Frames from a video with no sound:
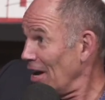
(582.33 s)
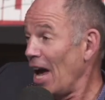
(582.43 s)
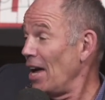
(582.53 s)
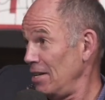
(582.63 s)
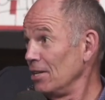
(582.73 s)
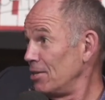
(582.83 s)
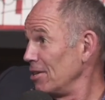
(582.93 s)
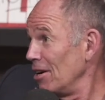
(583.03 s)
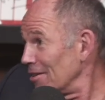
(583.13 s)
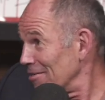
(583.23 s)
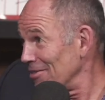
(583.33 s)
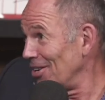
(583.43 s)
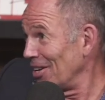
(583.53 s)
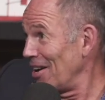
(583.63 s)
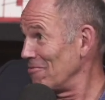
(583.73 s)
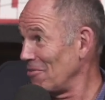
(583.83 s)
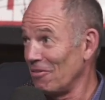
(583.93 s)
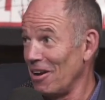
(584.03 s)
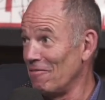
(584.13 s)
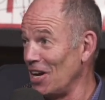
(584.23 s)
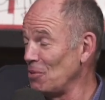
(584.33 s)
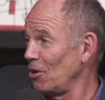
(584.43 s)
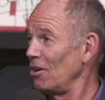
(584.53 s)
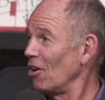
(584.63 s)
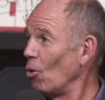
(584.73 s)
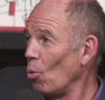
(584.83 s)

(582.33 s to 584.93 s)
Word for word: and Insta or, and or, and Facebook are going to go.